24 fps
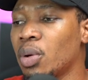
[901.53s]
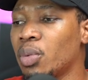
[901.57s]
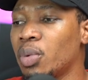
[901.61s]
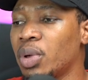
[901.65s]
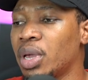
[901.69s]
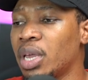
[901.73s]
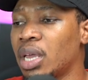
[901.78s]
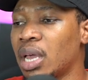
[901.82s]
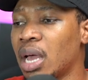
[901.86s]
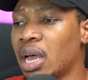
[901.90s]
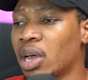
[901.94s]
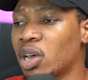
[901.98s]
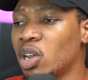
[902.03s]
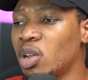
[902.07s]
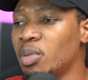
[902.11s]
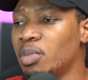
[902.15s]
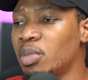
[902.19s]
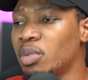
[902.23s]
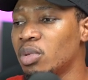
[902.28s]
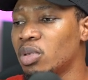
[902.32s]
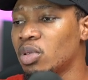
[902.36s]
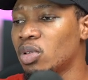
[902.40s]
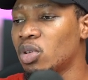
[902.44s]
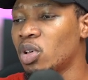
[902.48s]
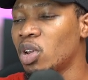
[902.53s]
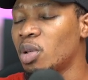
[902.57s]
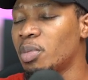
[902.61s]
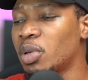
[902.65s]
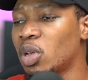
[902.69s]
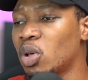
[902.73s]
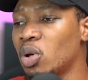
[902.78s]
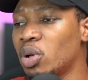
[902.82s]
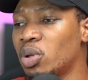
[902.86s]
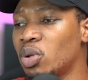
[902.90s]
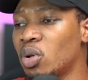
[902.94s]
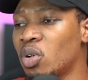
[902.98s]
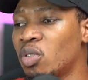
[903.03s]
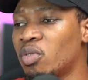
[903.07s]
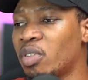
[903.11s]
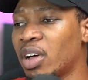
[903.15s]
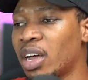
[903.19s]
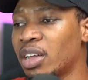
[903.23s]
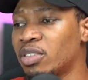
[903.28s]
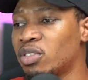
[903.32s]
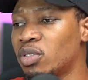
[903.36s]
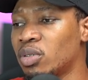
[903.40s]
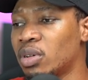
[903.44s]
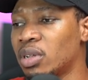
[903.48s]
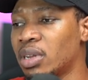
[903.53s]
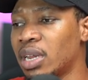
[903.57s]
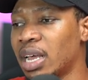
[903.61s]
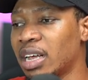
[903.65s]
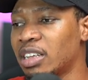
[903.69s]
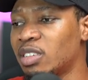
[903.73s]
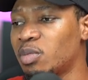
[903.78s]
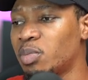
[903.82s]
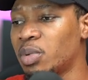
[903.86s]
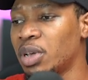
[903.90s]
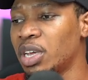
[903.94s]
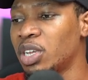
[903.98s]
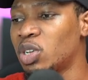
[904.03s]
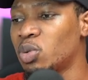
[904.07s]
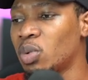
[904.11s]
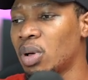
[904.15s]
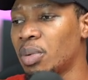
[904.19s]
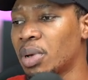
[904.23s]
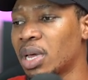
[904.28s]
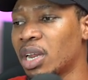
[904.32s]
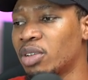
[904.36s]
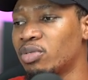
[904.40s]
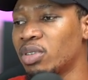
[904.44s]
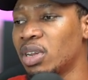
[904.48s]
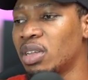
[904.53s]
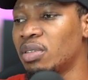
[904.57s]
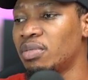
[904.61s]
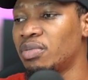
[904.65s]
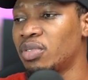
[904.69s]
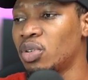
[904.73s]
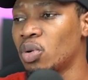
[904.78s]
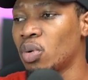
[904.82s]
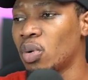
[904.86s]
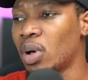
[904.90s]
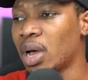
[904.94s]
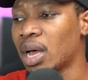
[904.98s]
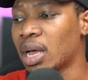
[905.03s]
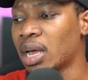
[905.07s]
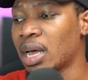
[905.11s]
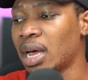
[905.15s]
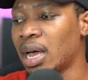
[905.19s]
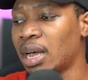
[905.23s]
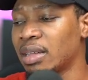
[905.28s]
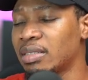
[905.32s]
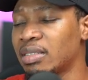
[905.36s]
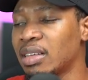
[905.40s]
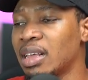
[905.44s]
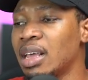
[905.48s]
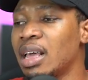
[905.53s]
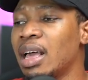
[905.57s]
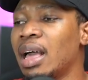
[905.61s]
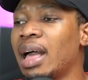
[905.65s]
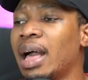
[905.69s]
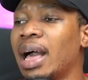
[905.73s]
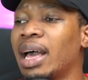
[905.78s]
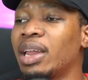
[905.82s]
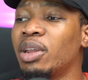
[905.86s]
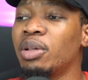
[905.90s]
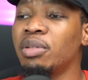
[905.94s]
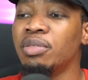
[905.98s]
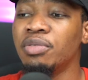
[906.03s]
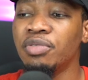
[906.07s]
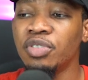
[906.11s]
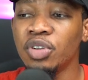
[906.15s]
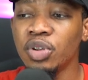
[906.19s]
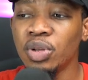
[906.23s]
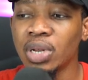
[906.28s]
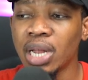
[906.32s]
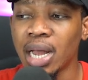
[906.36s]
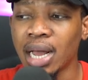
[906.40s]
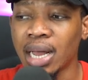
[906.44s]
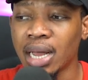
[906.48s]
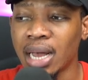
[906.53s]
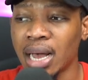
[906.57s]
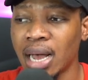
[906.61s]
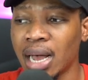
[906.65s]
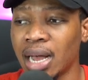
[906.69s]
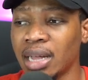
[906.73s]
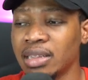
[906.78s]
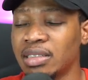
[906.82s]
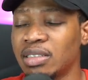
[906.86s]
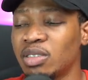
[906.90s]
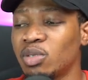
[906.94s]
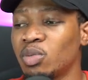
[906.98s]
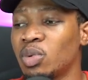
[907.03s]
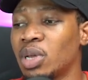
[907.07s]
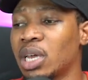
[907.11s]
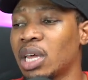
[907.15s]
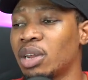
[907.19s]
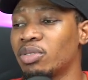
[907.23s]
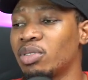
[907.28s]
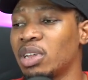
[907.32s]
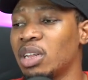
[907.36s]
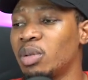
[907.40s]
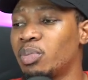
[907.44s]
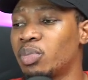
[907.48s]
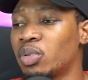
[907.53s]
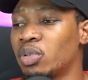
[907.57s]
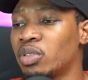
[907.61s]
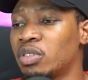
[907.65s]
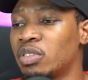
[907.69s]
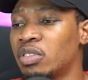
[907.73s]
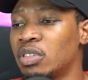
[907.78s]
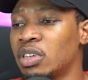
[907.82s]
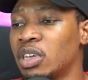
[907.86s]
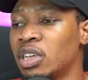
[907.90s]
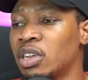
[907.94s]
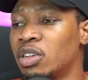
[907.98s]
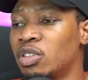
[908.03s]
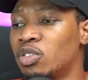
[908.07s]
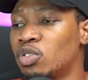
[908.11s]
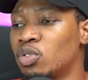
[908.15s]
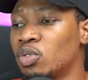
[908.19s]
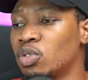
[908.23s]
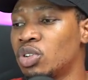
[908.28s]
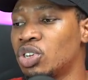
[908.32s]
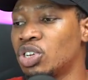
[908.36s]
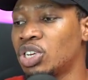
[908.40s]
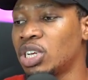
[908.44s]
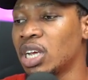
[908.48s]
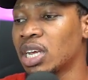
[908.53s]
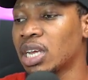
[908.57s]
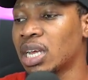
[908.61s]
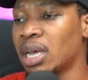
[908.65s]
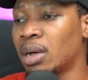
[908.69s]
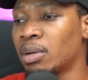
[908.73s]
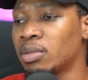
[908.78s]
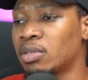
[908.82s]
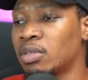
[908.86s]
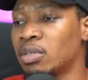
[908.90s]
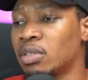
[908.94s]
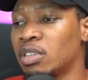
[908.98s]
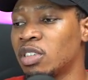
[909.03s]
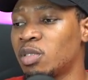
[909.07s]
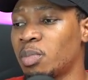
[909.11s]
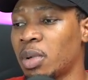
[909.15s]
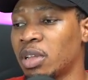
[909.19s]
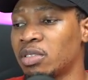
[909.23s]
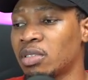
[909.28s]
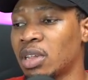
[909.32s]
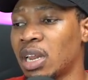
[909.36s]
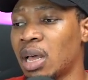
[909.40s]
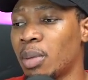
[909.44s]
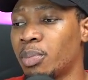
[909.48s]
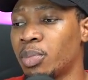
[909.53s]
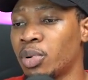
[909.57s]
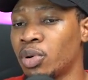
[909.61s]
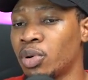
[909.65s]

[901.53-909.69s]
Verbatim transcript: We are going to, going to be going over to the next page where we can actually view our cart. And on viewing our cart, we can actually proceed to check out this particular